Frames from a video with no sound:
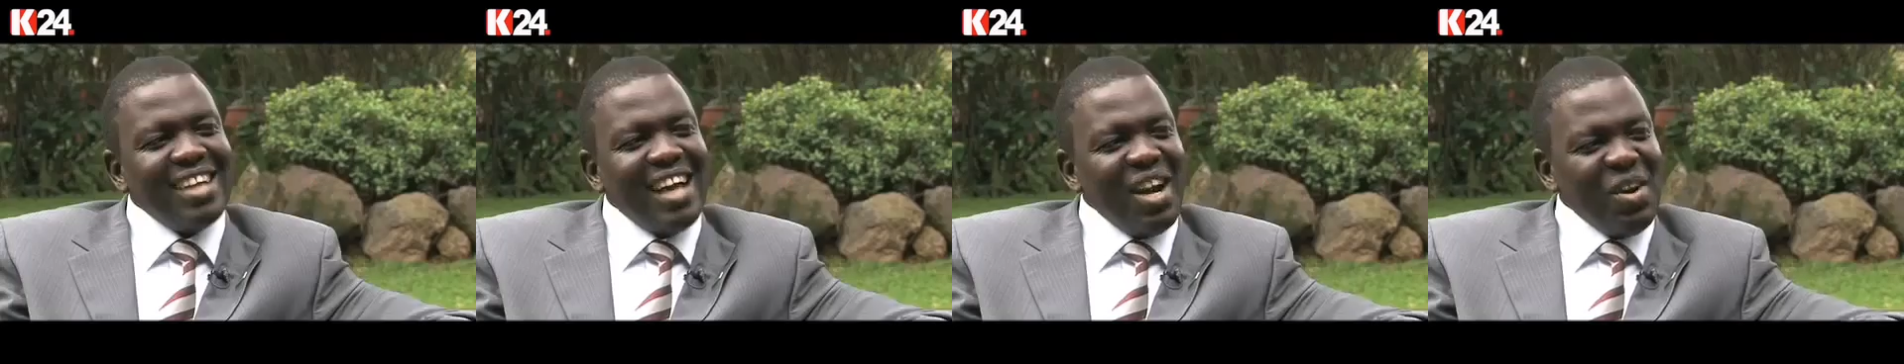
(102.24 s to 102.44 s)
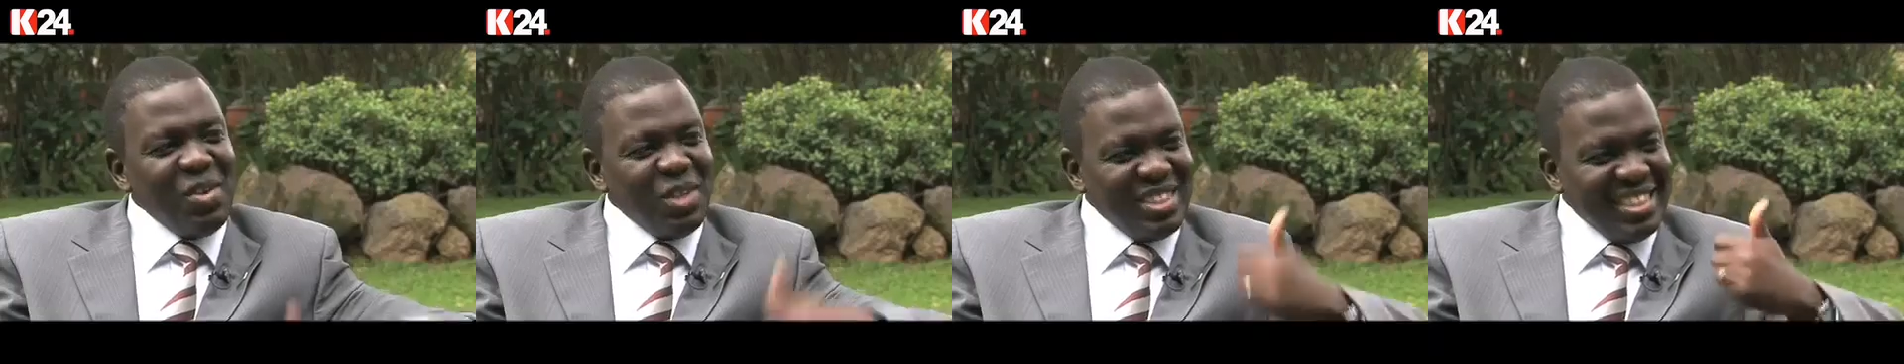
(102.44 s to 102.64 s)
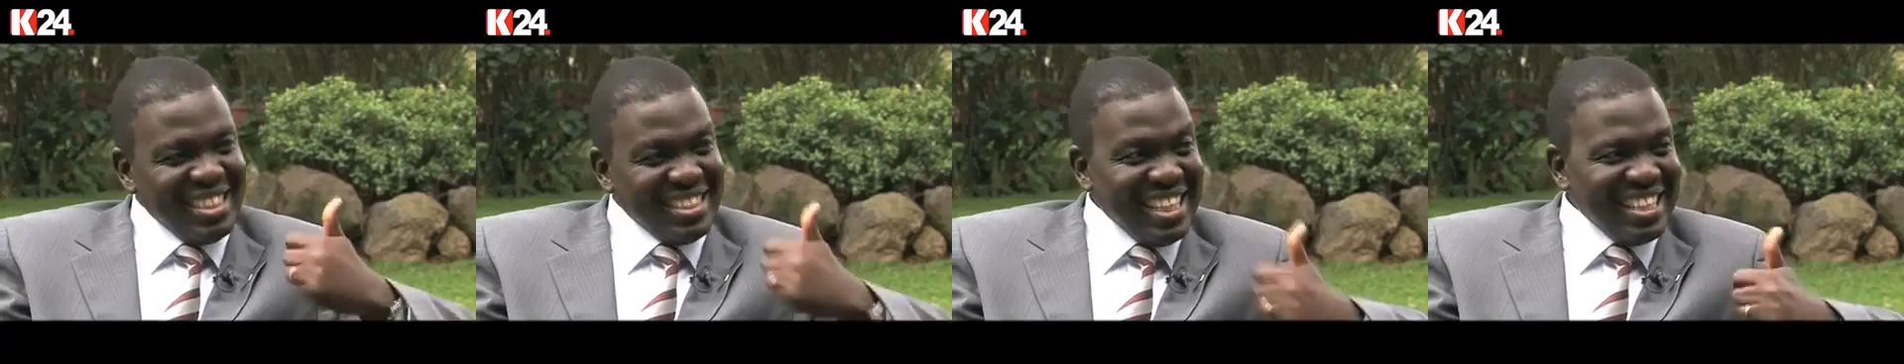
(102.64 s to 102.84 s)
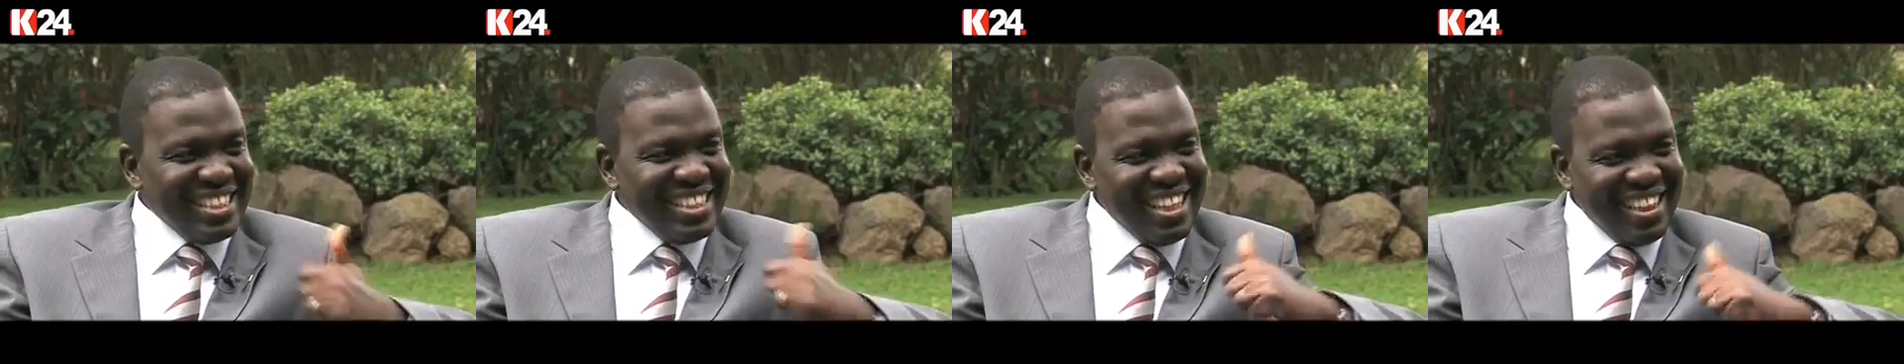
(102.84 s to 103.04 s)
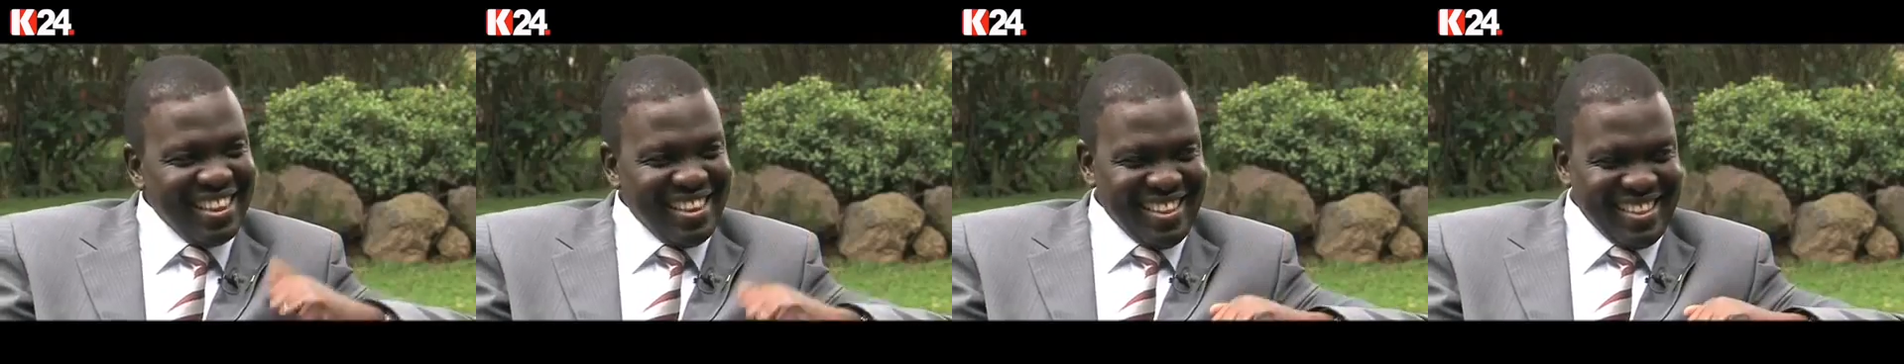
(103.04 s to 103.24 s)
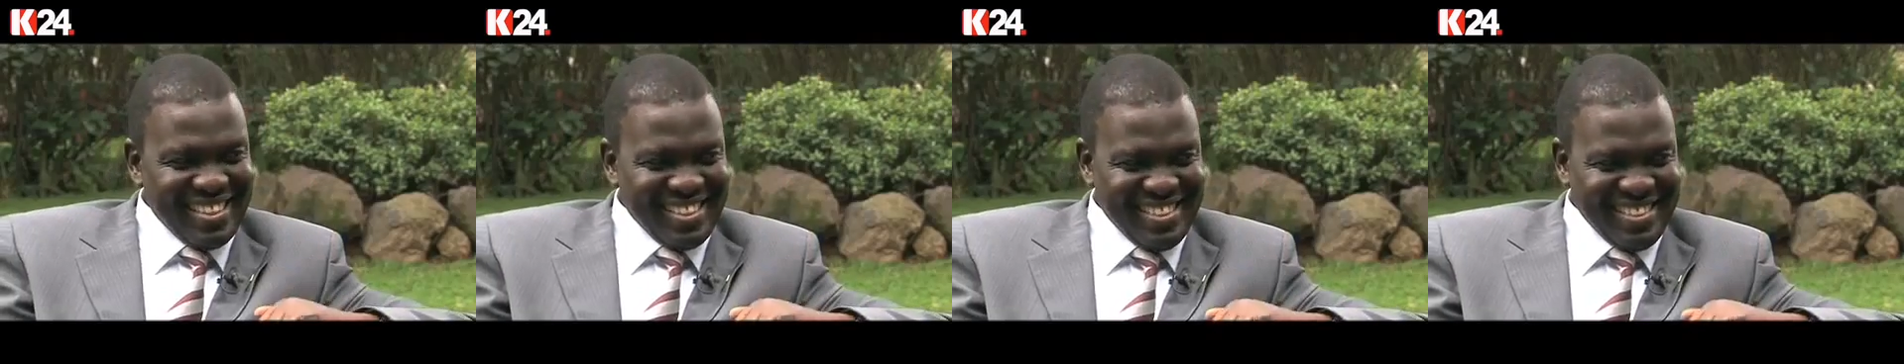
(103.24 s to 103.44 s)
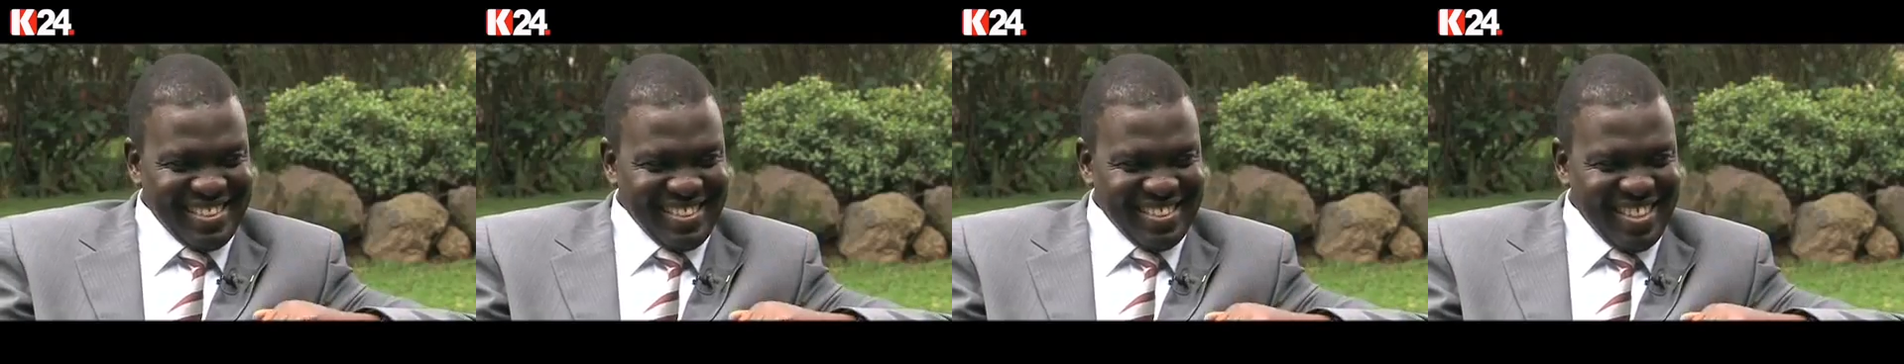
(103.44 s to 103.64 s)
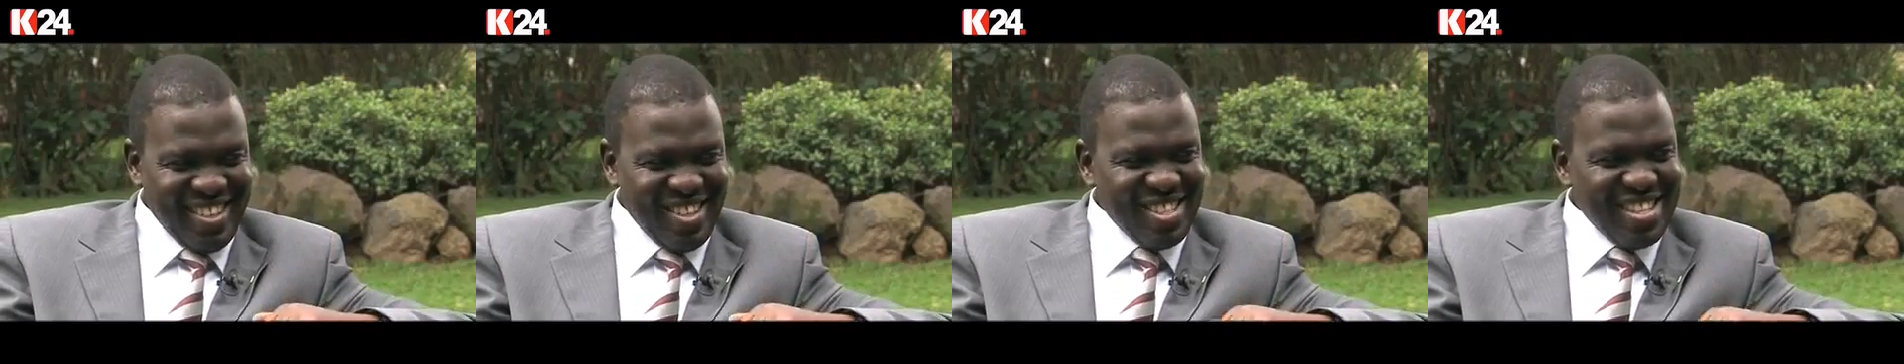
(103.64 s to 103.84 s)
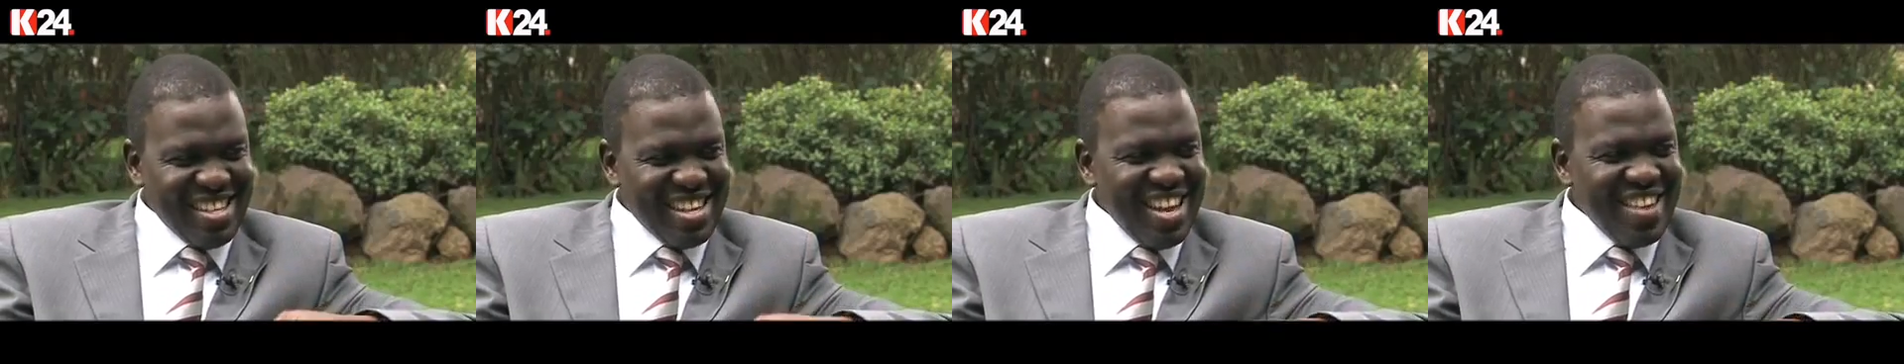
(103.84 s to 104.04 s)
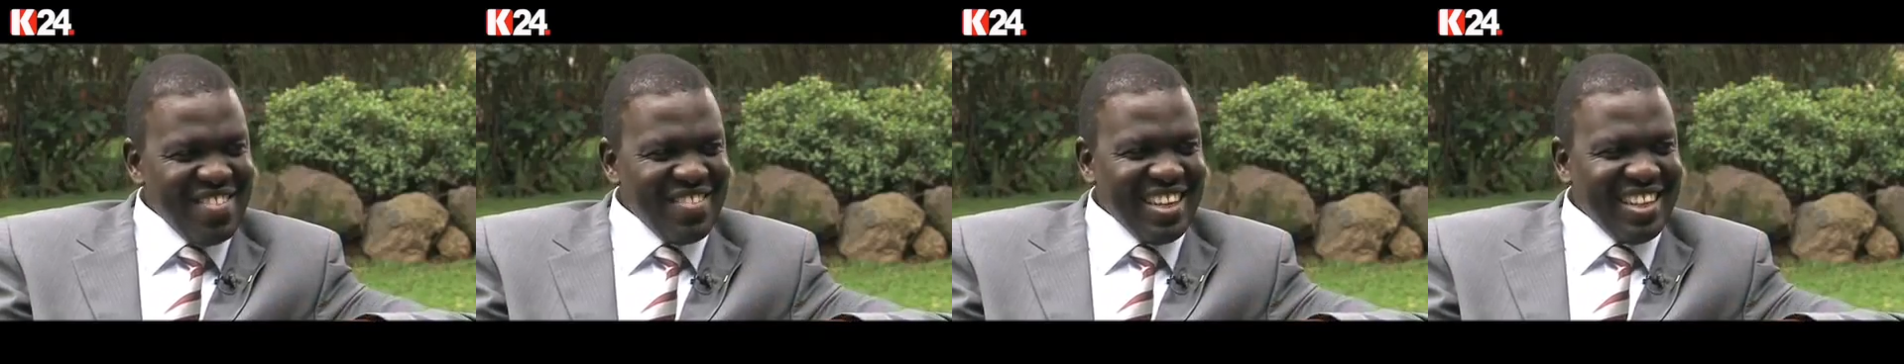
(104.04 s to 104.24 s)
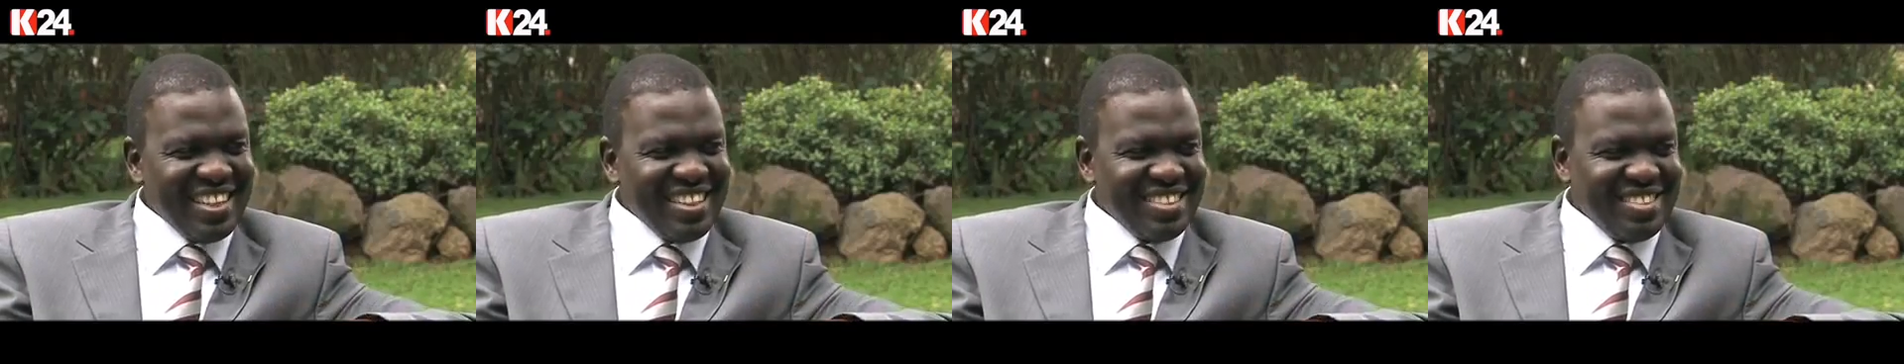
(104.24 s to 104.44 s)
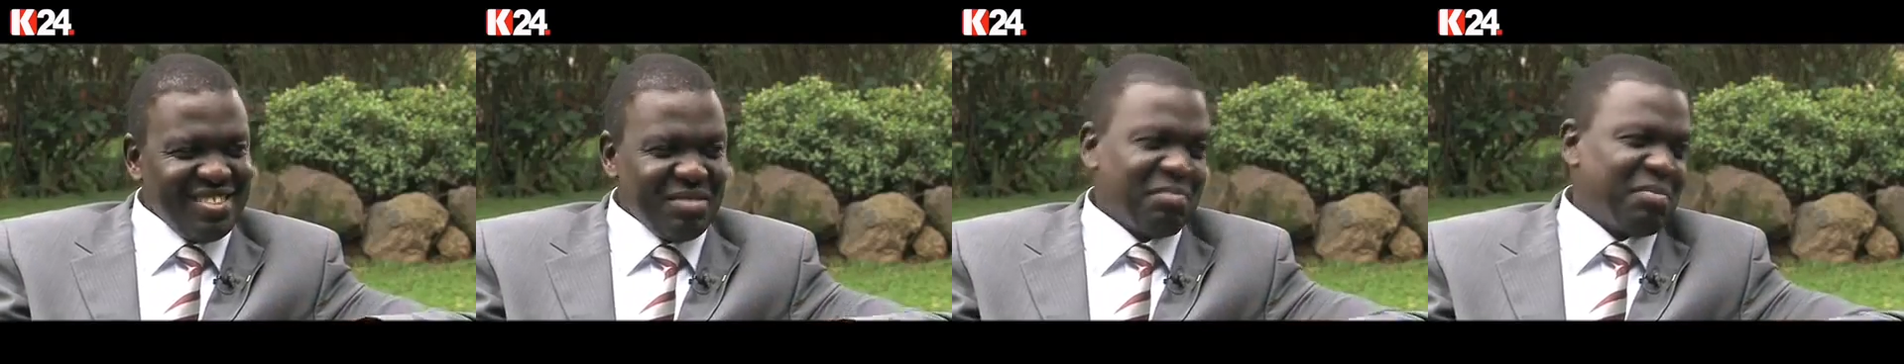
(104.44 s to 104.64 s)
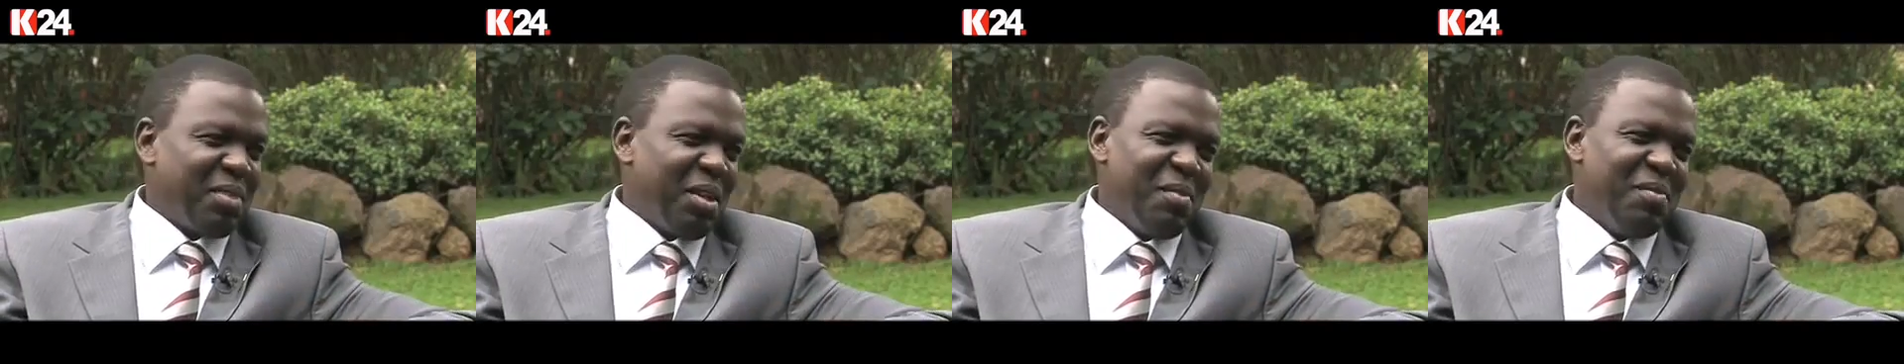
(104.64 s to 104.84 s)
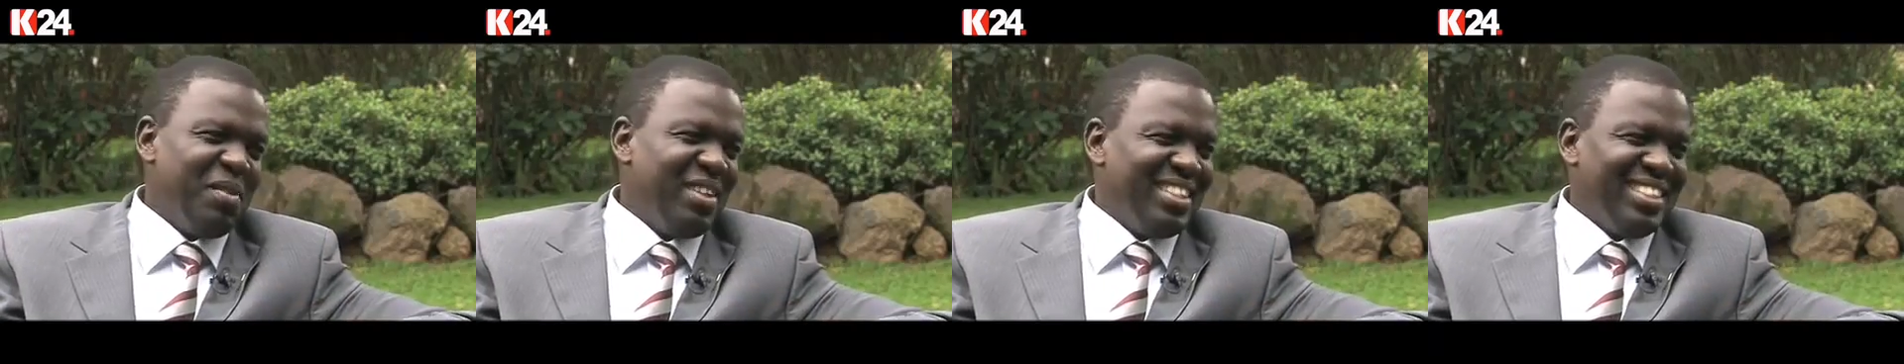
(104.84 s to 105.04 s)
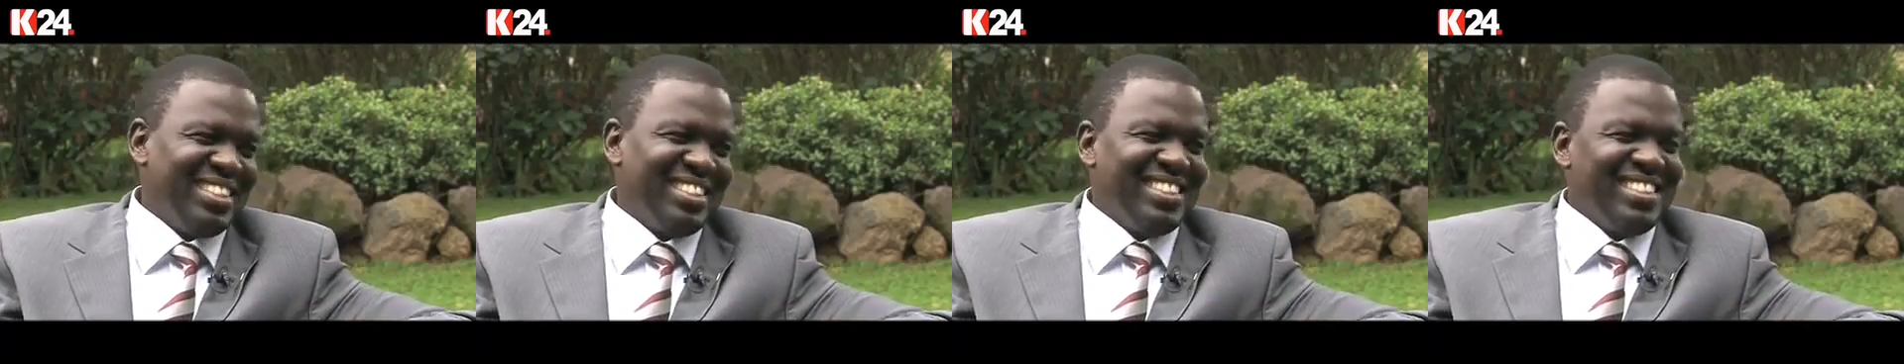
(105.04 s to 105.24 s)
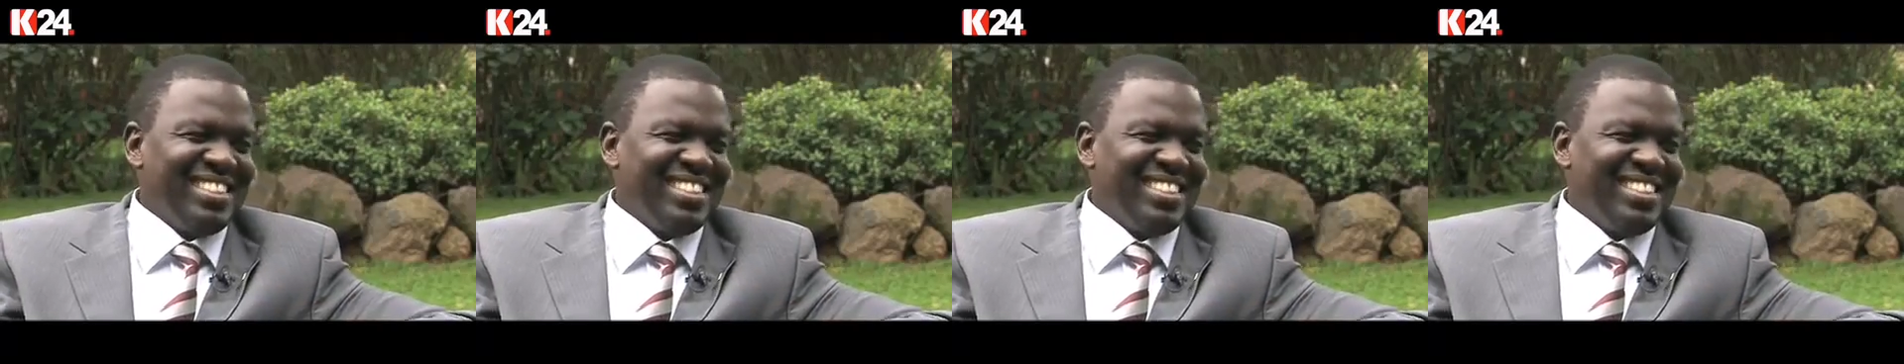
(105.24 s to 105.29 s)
I was the 13th. I was arriving at it, probably.